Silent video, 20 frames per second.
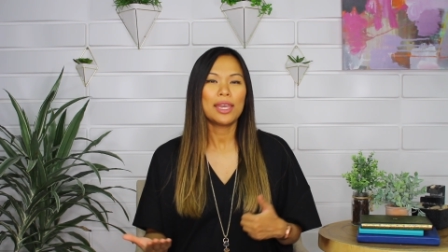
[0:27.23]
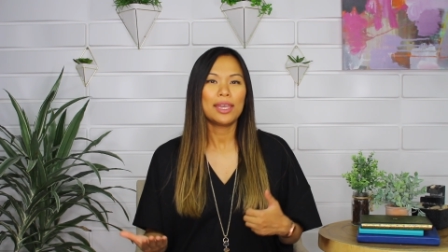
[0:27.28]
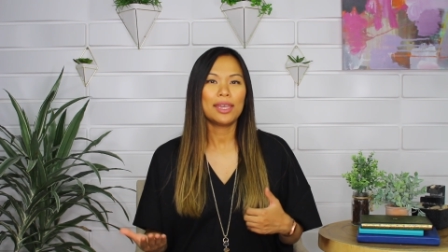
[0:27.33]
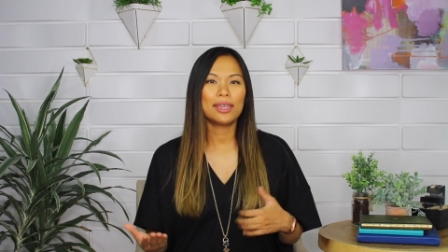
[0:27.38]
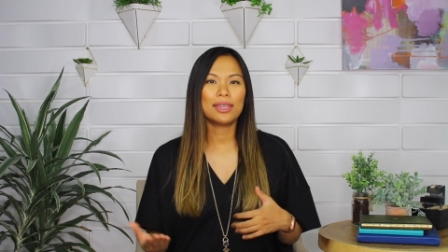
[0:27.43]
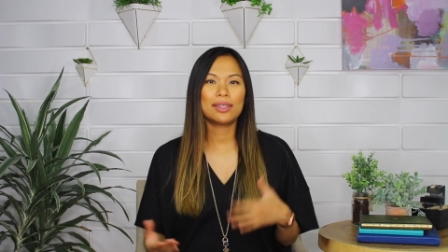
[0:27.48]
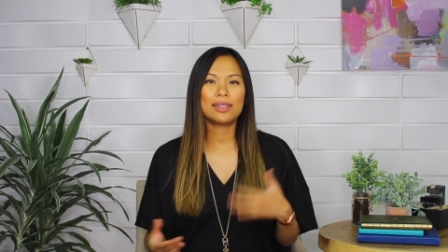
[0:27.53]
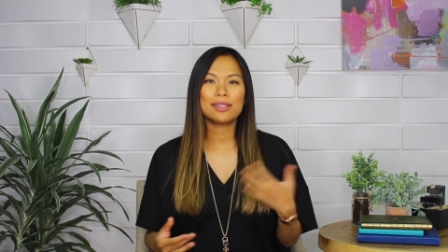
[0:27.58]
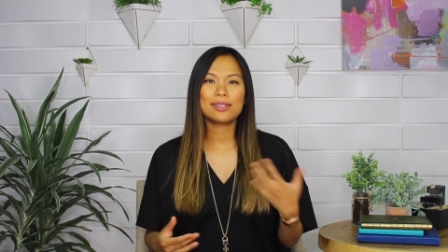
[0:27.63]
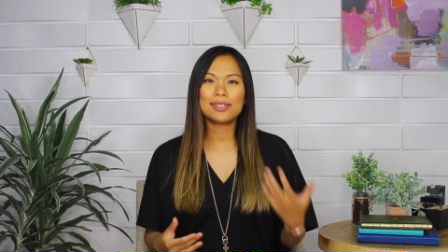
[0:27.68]

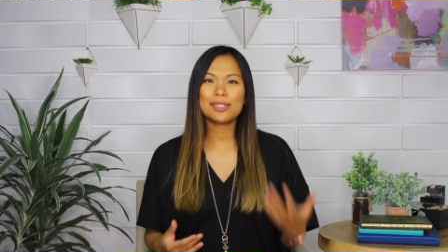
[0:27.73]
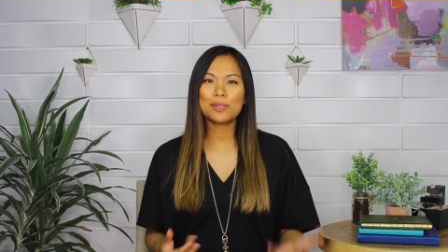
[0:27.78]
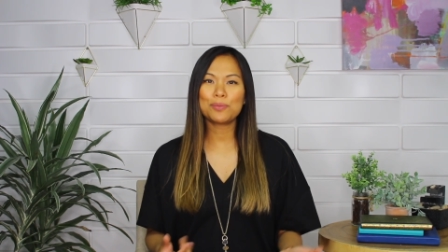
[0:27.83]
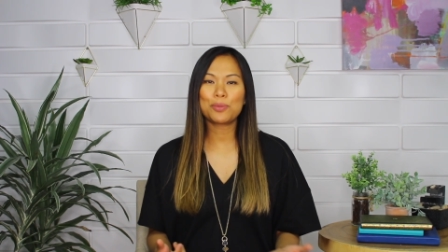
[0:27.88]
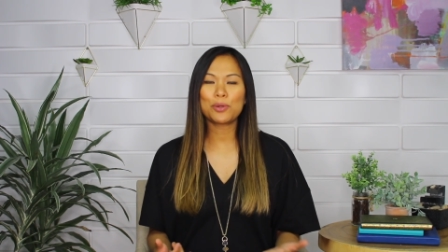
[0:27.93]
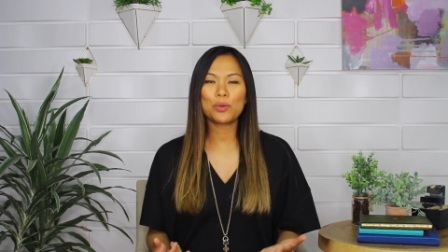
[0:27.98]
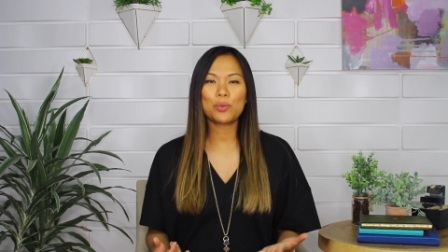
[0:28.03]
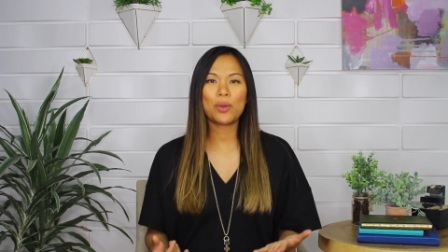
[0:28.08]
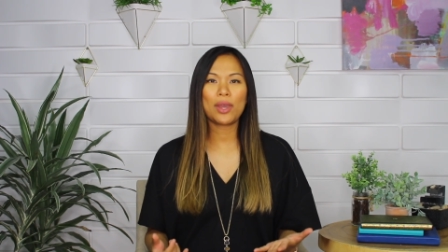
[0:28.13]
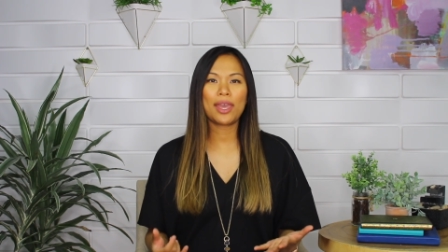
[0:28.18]
in a
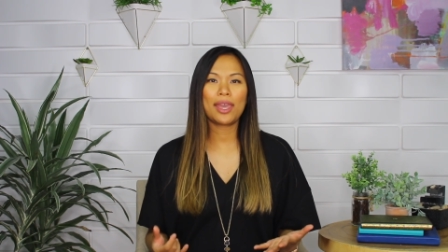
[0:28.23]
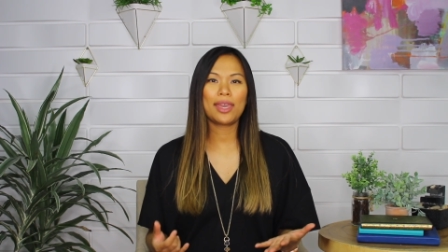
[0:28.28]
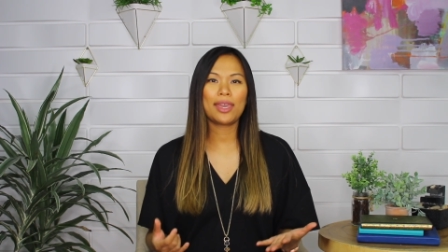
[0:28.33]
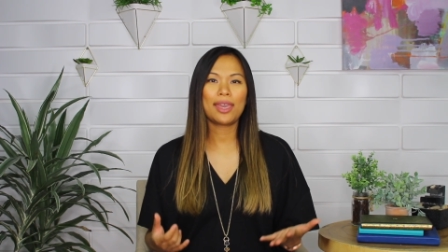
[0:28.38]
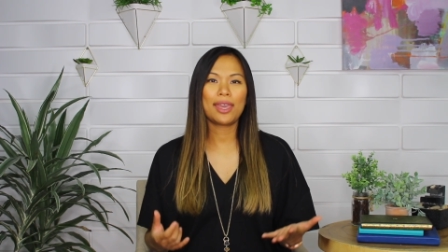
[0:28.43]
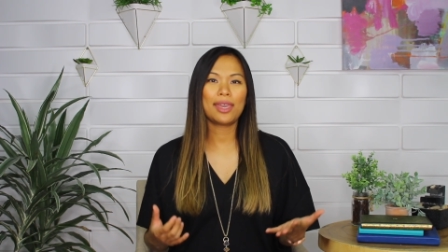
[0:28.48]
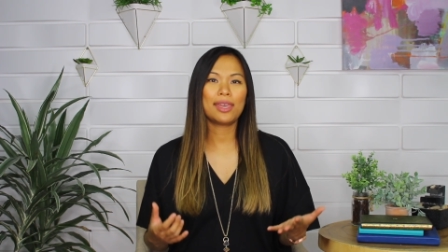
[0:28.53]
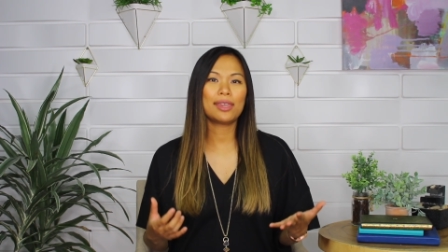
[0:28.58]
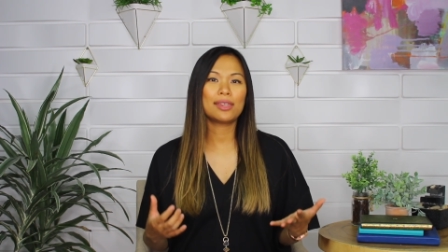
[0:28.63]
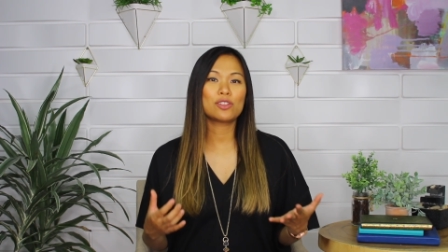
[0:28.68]
deeper
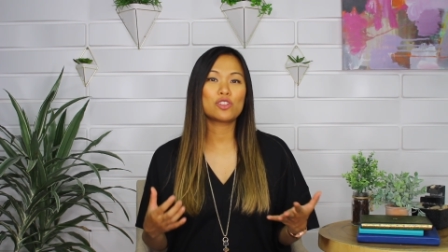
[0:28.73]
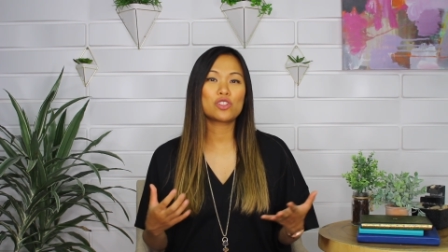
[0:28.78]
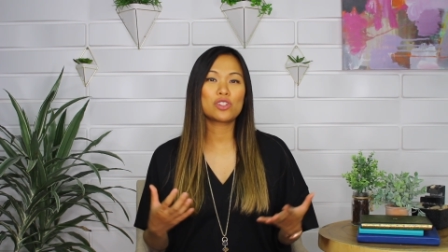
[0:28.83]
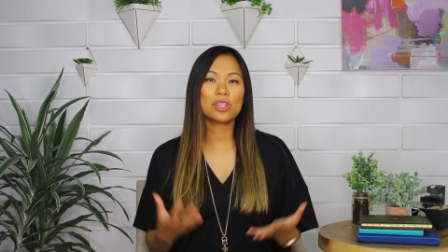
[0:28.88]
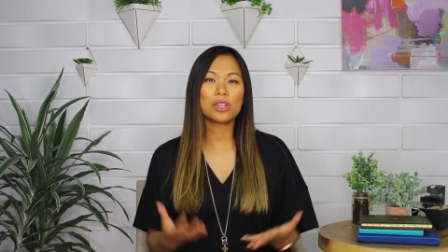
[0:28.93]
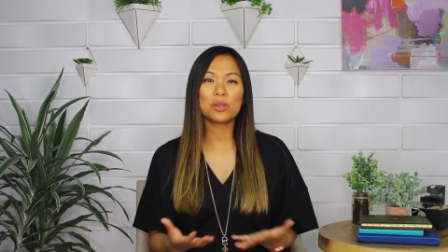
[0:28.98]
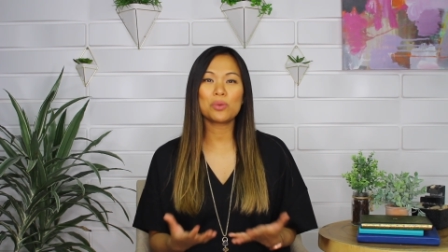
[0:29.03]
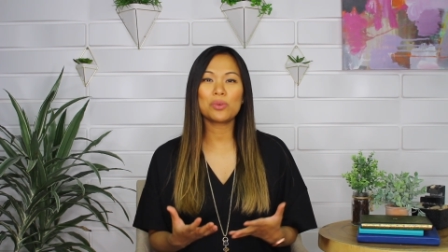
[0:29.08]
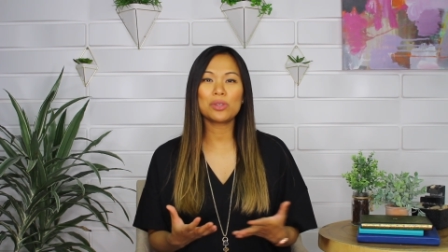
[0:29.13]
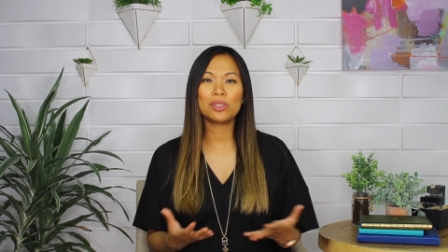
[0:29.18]
way and
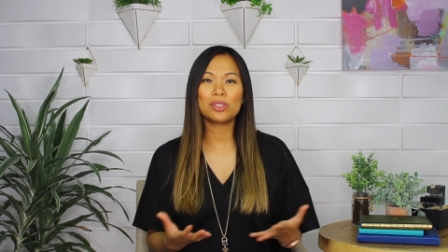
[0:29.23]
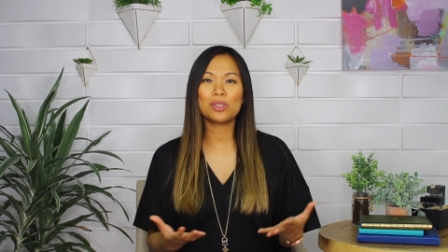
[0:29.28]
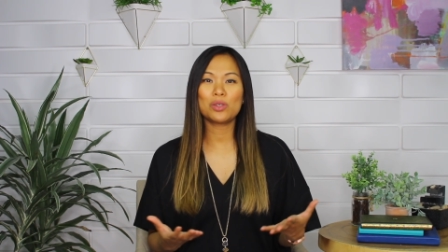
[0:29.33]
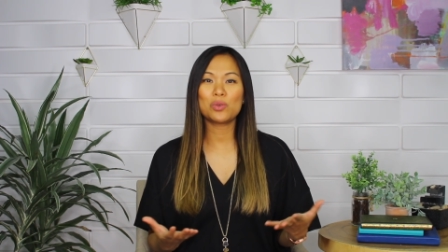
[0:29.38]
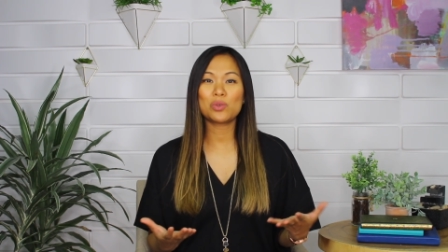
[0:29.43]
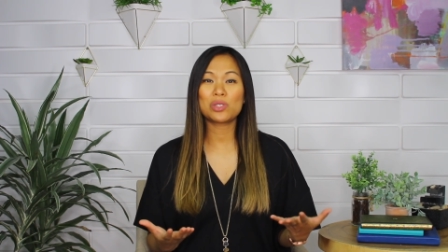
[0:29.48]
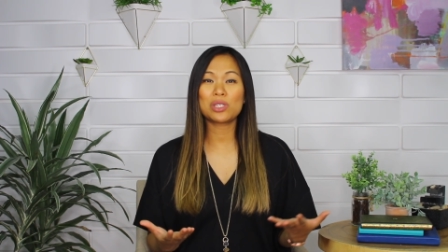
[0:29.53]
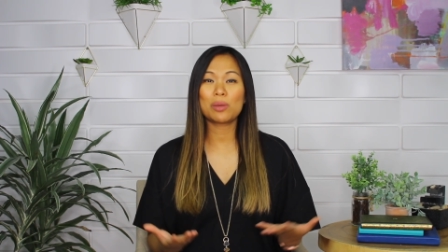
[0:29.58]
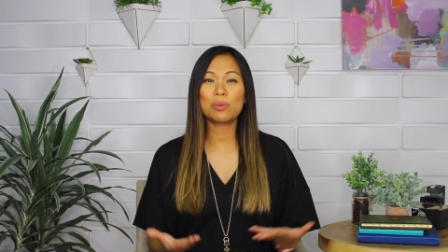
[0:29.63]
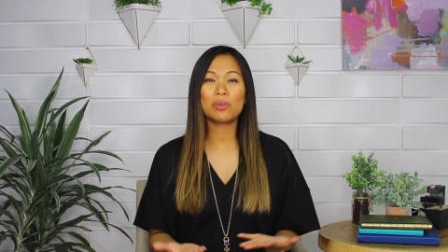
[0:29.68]
share with
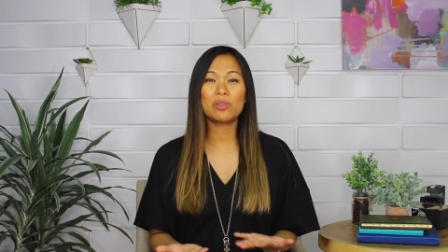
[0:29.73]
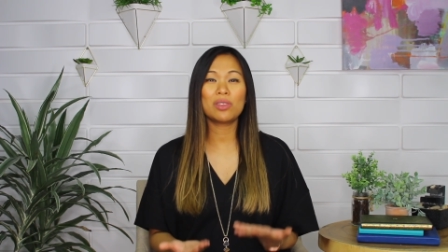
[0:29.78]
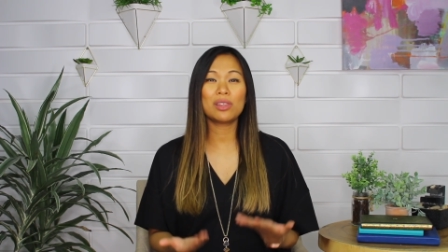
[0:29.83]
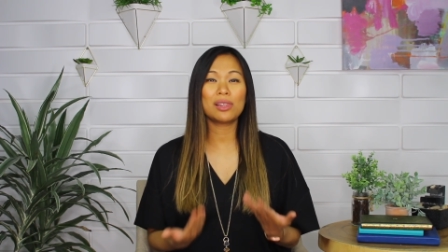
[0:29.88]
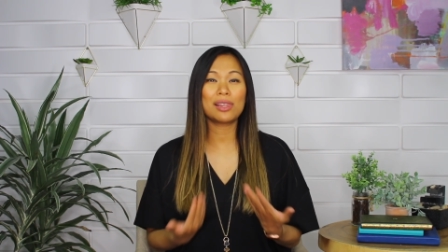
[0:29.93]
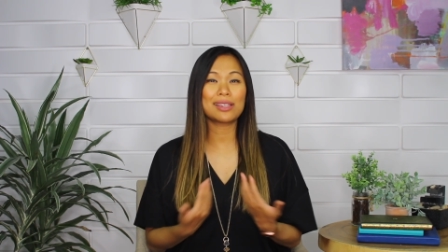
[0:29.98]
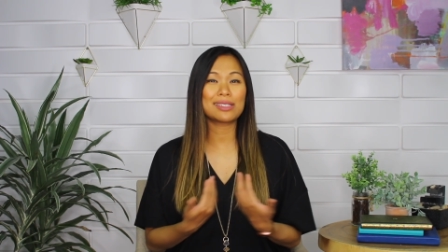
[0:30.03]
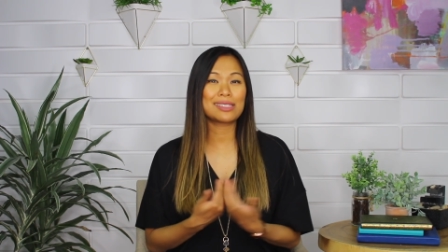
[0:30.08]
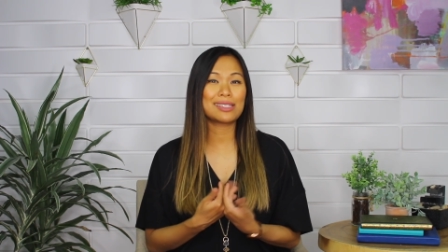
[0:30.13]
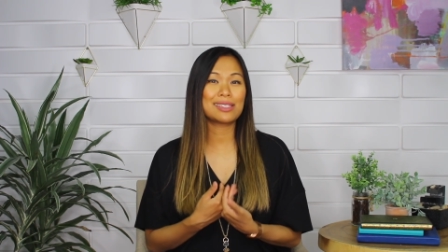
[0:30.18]
you some of the
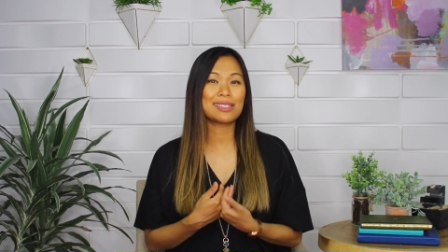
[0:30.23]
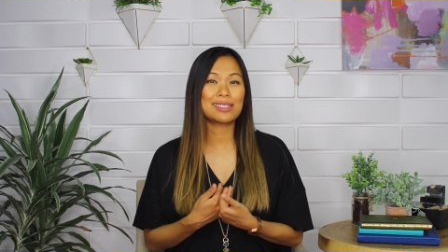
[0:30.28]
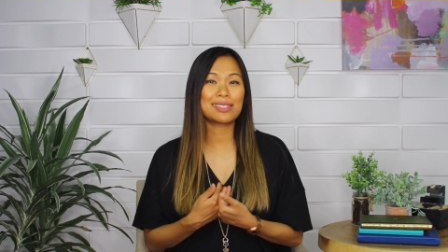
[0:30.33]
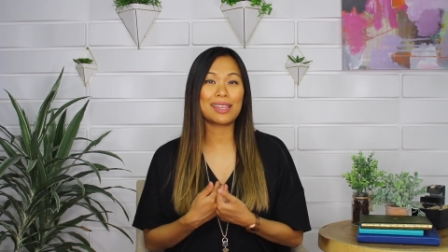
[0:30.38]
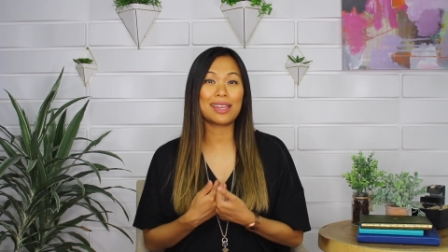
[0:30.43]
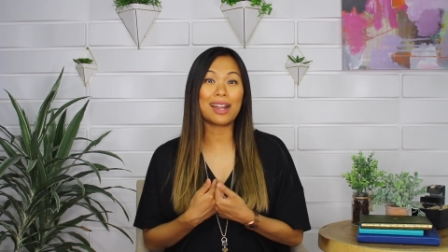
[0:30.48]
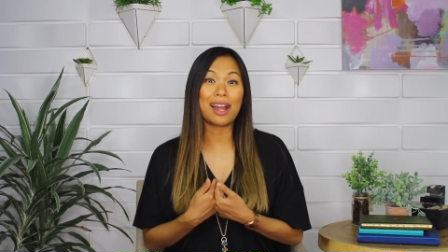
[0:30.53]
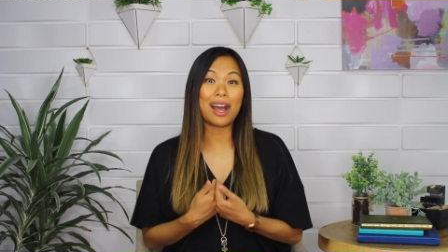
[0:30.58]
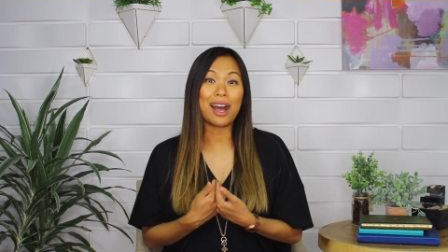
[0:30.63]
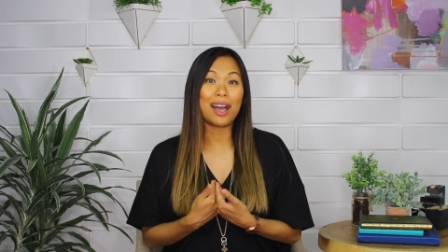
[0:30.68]
lessons that